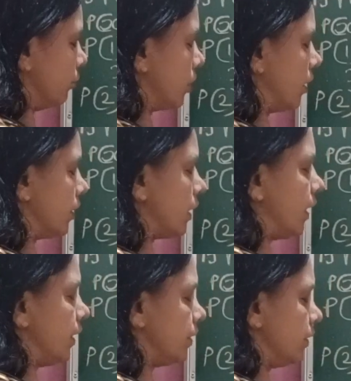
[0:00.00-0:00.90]
you can
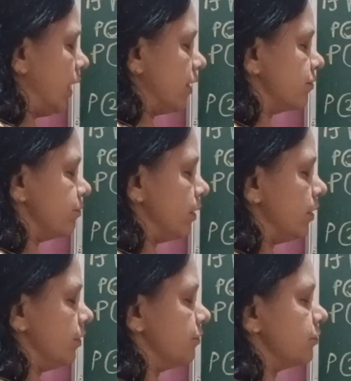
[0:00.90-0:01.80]
write? X
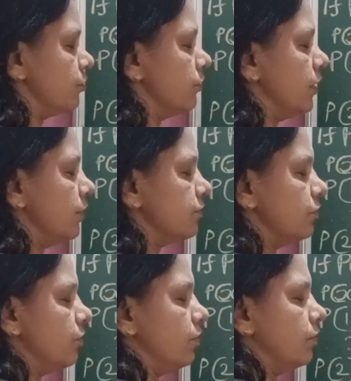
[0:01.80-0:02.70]
minus 2 is
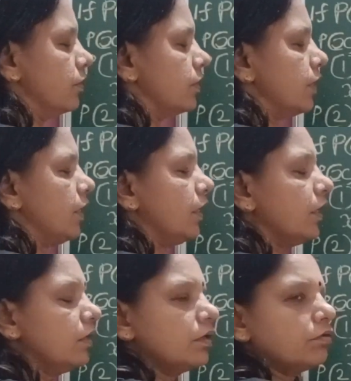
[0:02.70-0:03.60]
not a
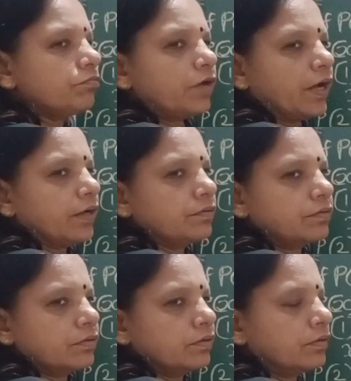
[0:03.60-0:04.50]

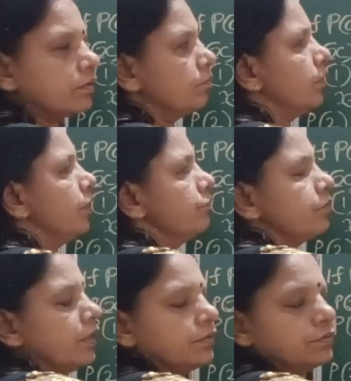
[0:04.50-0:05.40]
factor by
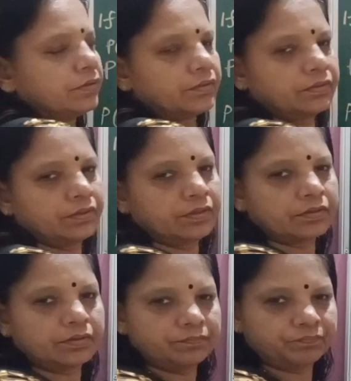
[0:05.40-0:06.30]
factor
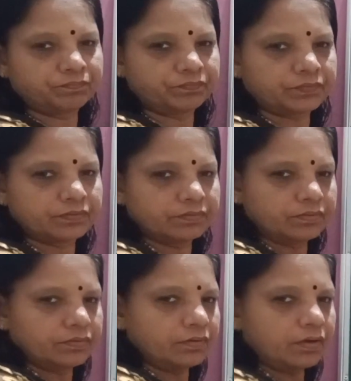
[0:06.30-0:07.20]
theorem.
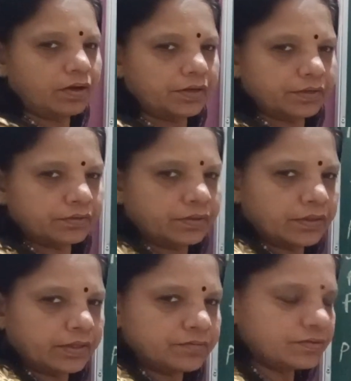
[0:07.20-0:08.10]
Another
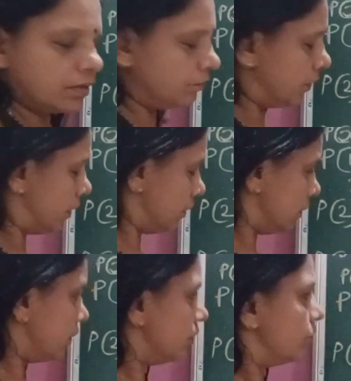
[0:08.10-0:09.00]

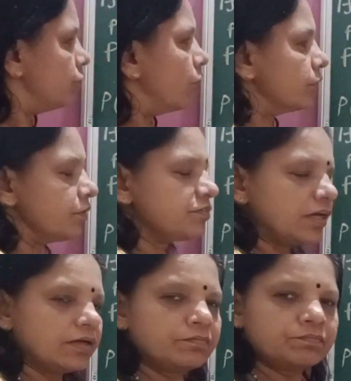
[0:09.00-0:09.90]
example, for the
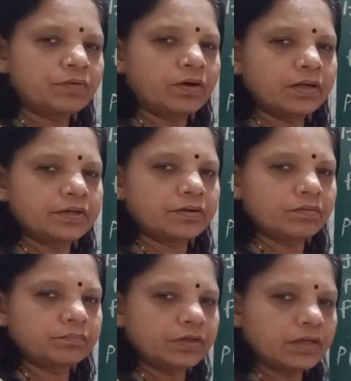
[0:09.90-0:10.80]
same
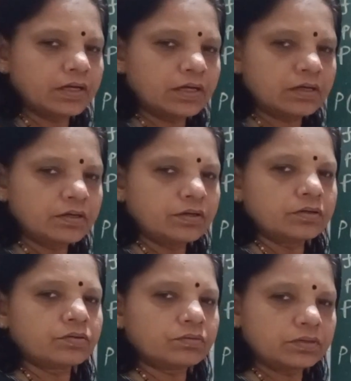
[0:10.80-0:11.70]
polynomial,
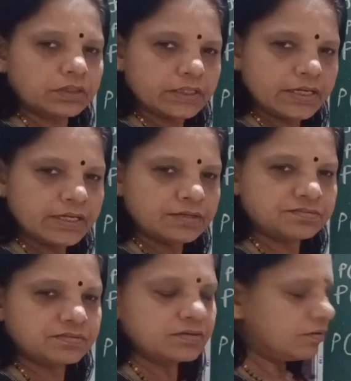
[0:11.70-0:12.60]
to
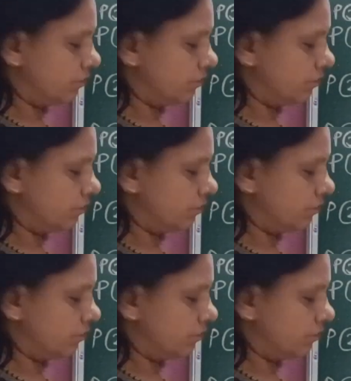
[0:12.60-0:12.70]
test